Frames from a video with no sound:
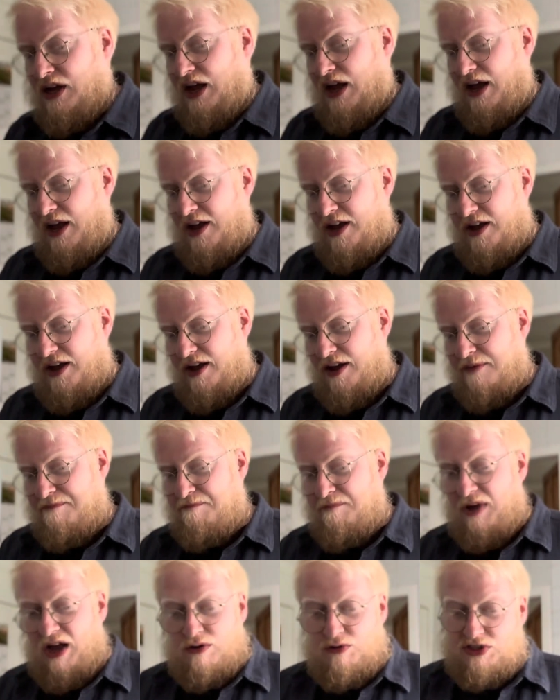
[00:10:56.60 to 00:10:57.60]

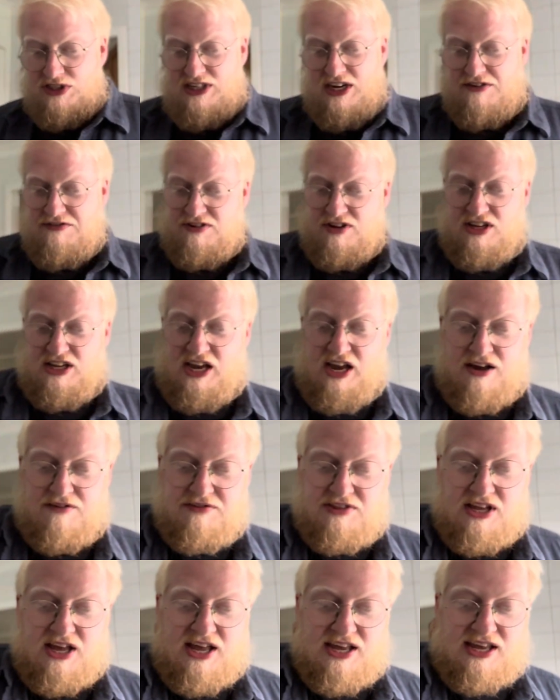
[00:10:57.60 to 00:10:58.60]
Um, I would definitely have
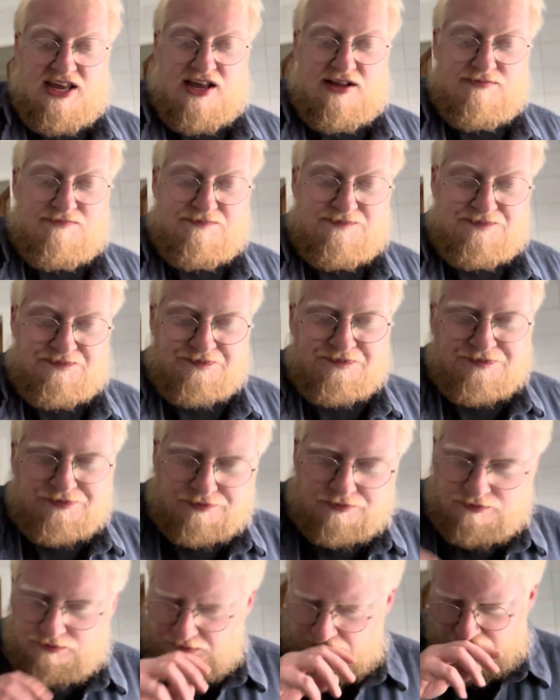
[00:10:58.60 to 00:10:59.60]
that again.
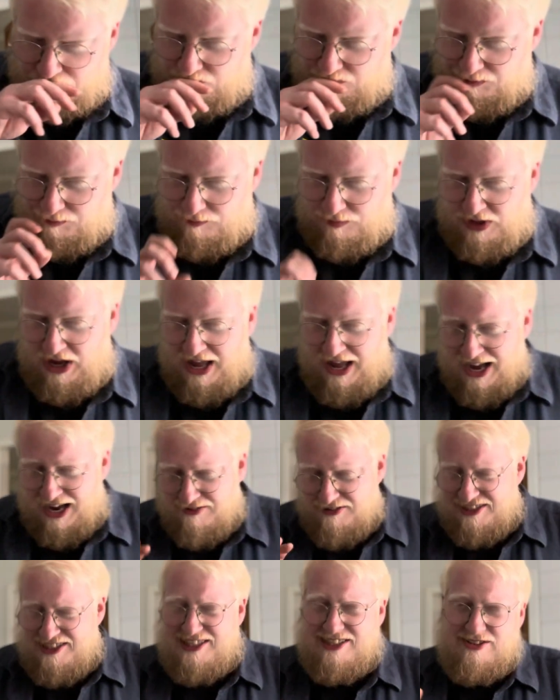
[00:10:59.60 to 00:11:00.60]
I
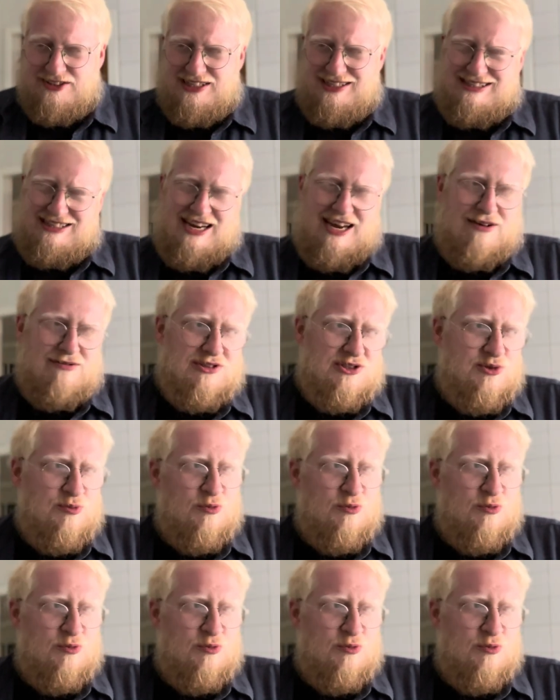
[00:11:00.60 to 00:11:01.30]
haven't chilled it down as